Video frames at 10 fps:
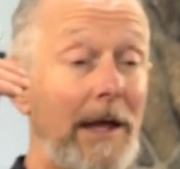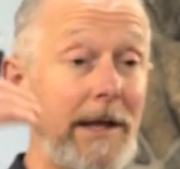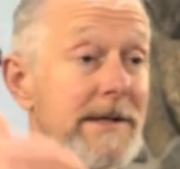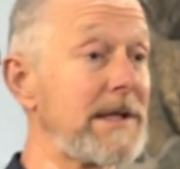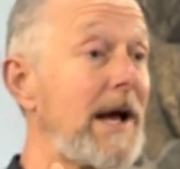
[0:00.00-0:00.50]

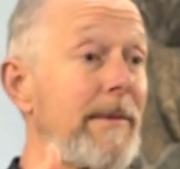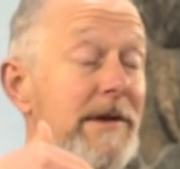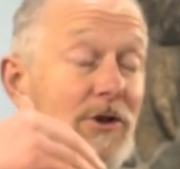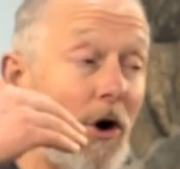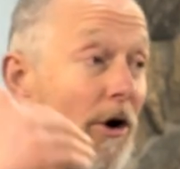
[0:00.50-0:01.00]
Islam
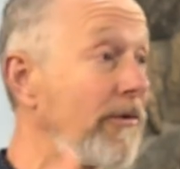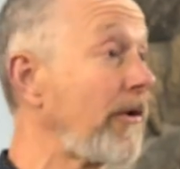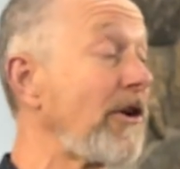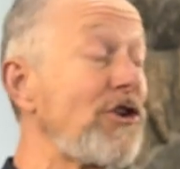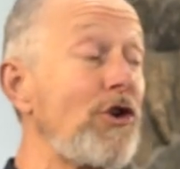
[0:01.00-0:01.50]
is
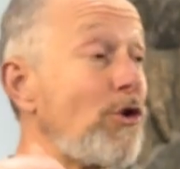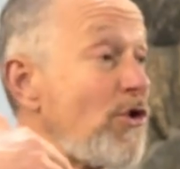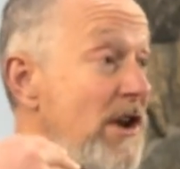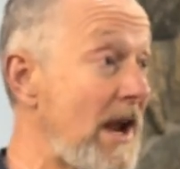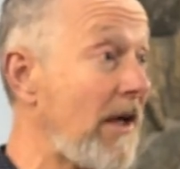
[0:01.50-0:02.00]
offering you
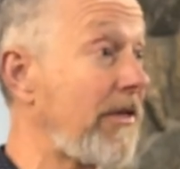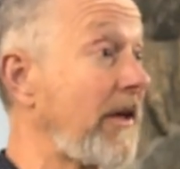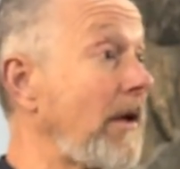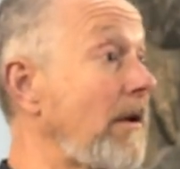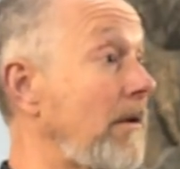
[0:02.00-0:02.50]

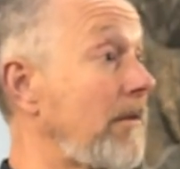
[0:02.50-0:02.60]
nothing.